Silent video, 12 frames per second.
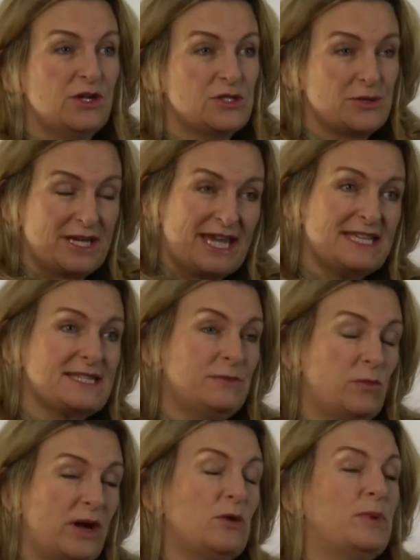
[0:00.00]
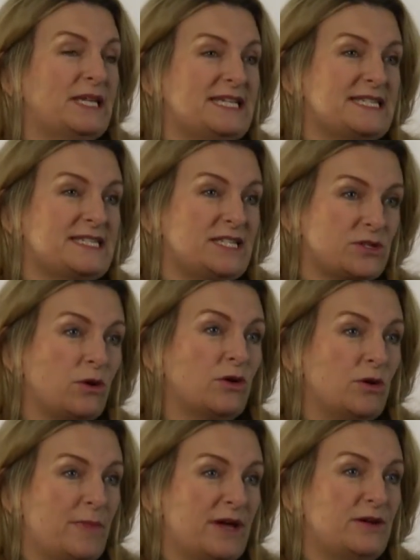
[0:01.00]
so I guess I'm well placed to
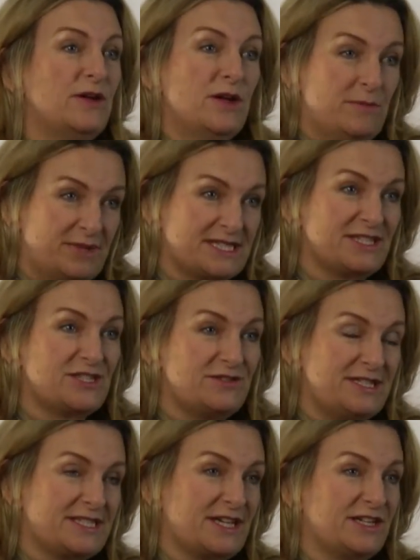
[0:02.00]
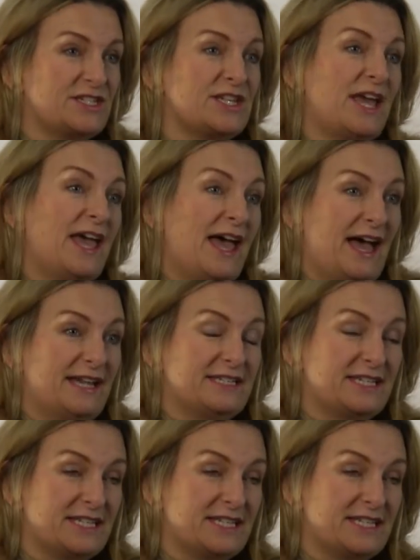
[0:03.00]
talk about business research and